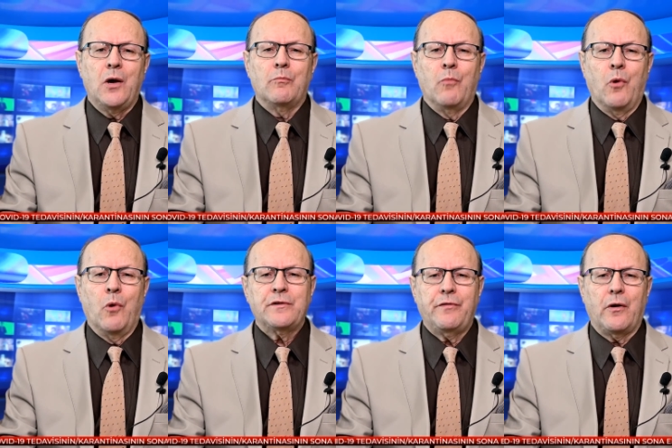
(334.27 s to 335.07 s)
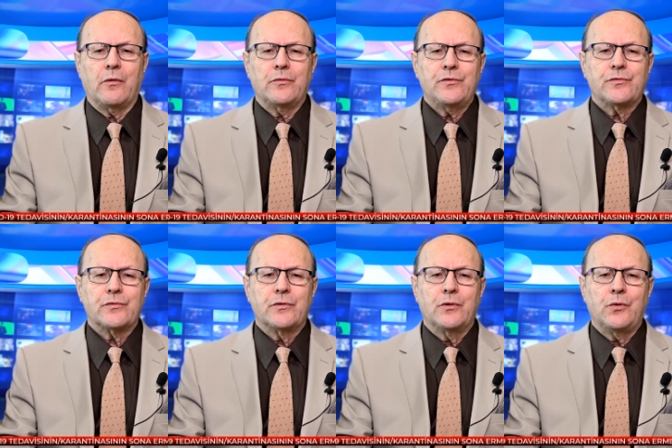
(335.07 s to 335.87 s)
Most of those
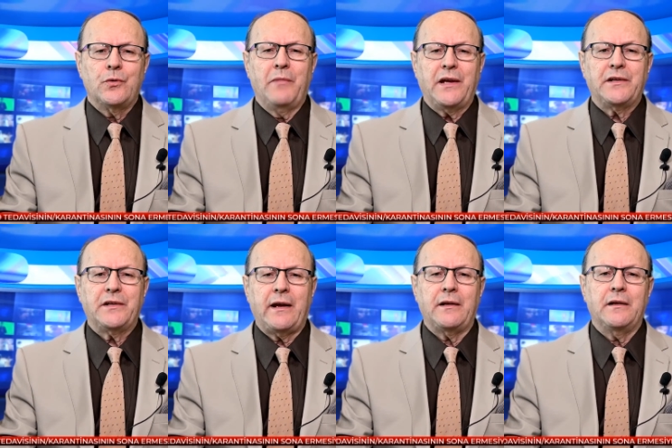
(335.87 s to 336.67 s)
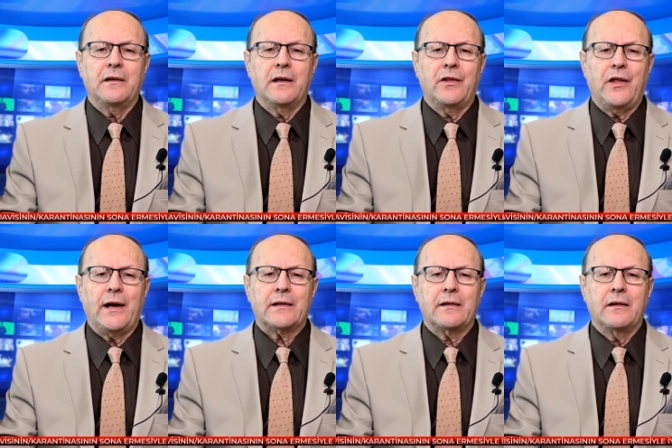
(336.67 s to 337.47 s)
who maintain
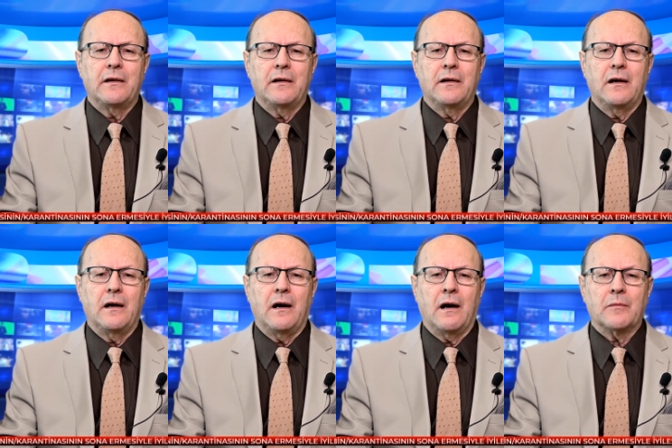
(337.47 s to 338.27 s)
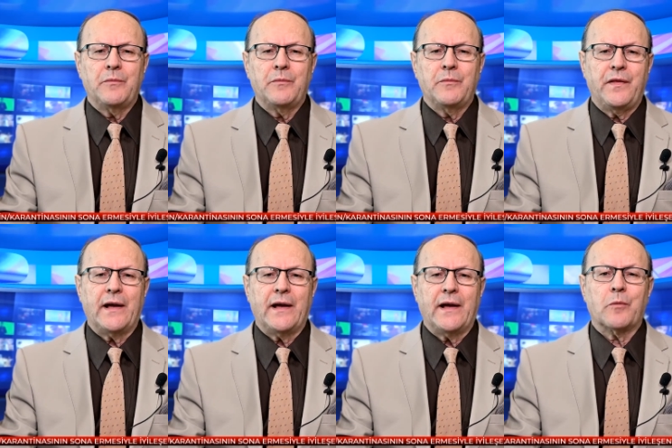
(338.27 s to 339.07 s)
that Armenian
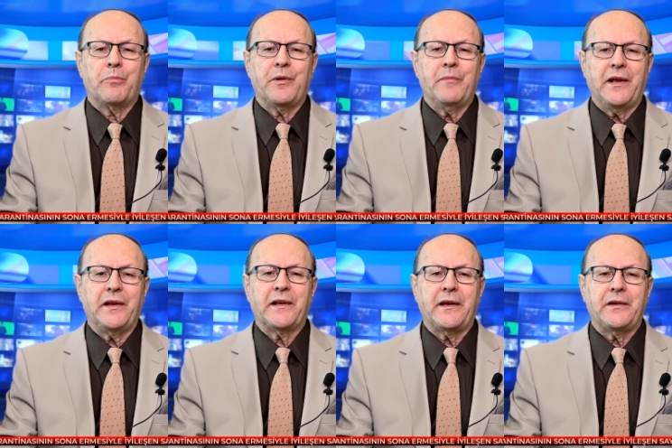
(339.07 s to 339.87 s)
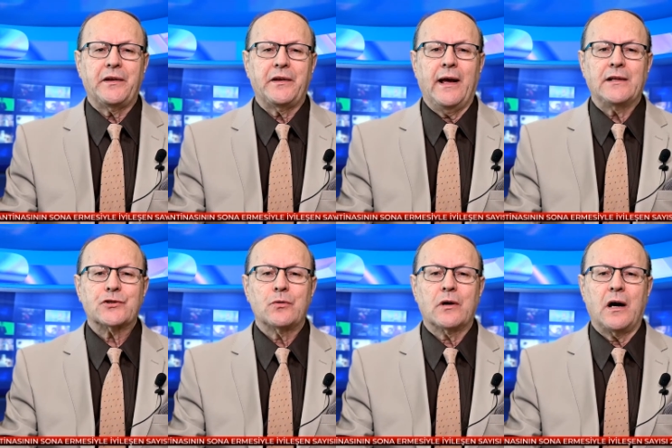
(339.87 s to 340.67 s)
deaths were premeditated and
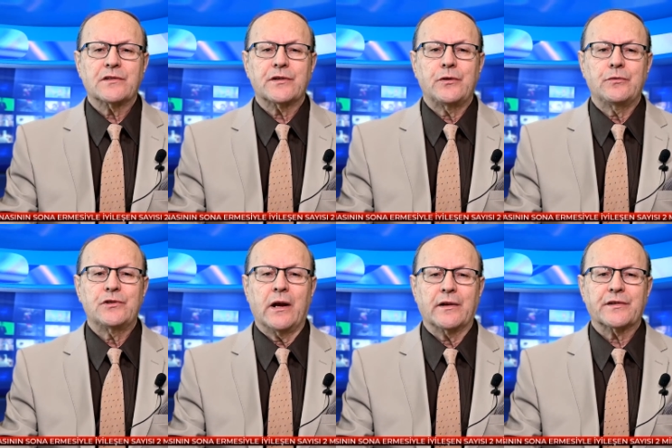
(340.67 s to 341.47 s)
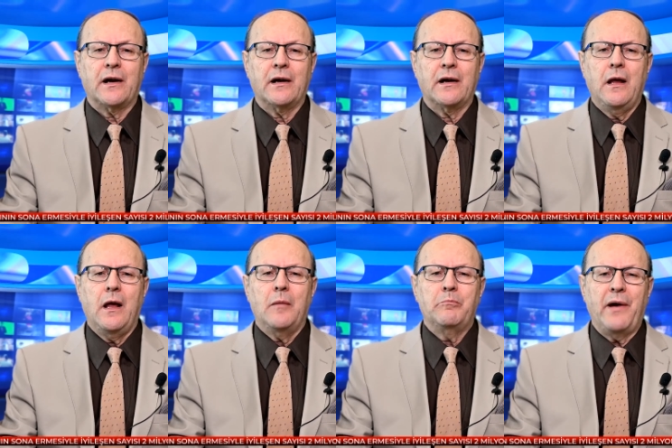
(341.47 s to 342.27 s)
so constitute genocide
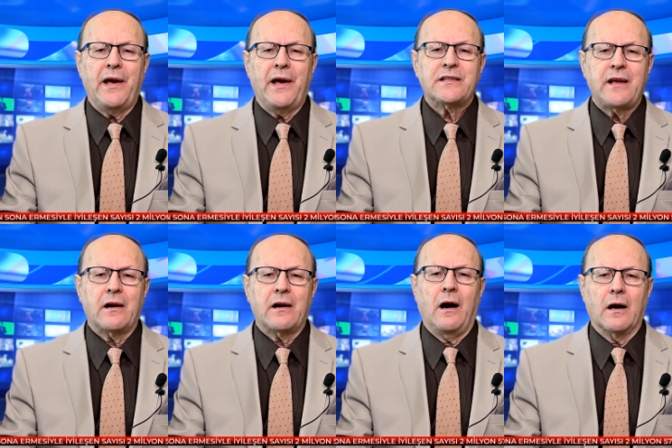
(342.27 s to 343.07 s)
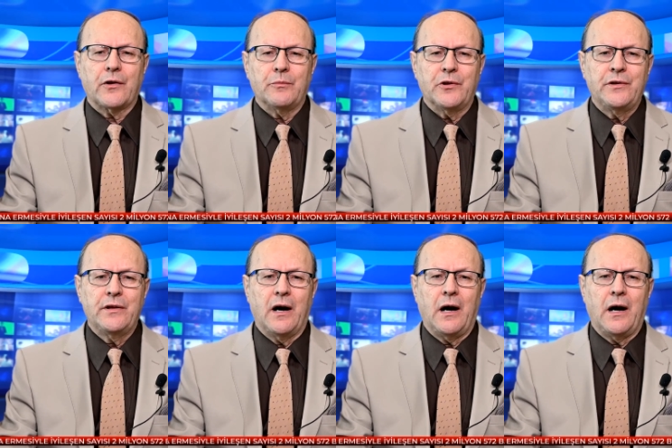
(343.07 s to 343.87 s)
base their
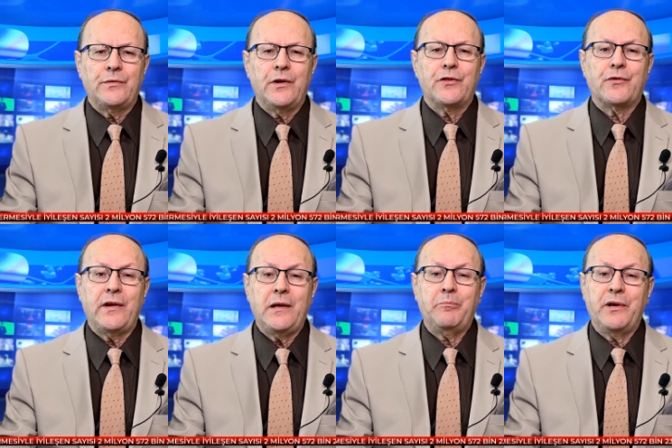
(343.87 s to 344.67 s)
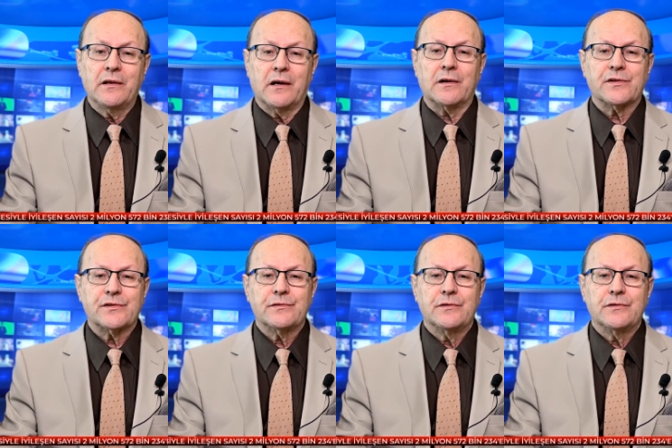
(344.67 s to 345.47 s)
argument on three
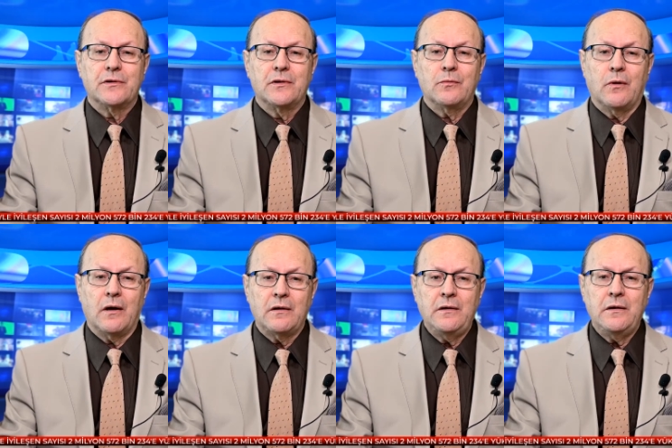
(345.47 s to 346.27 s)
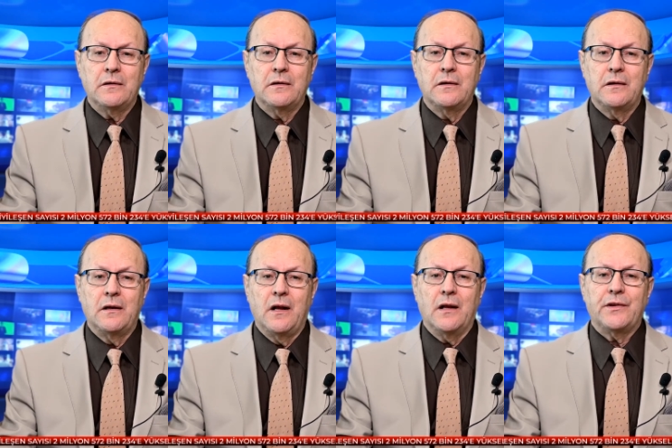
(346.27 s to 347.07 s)
pillars. One,
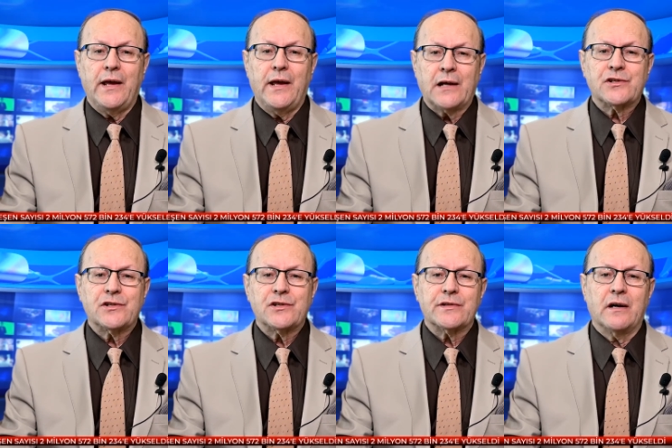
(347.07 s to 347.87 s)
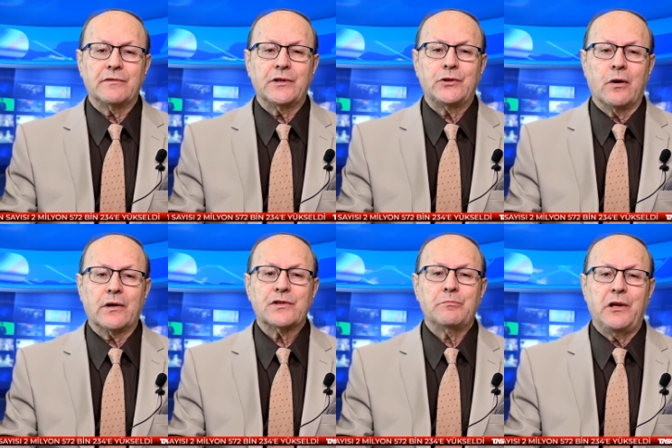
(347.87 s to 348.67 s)
the actions of the
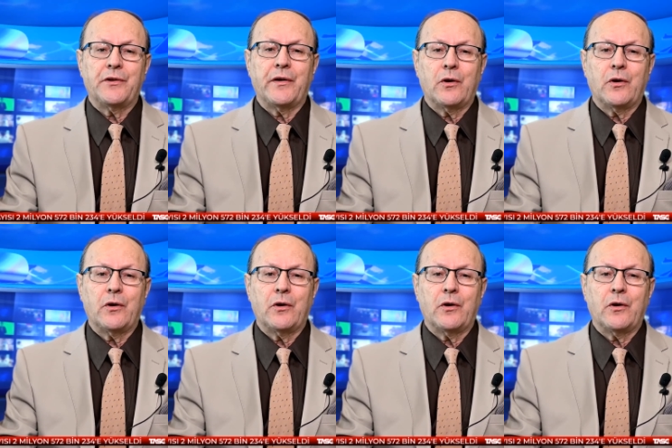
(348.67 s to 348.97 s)
Turkish military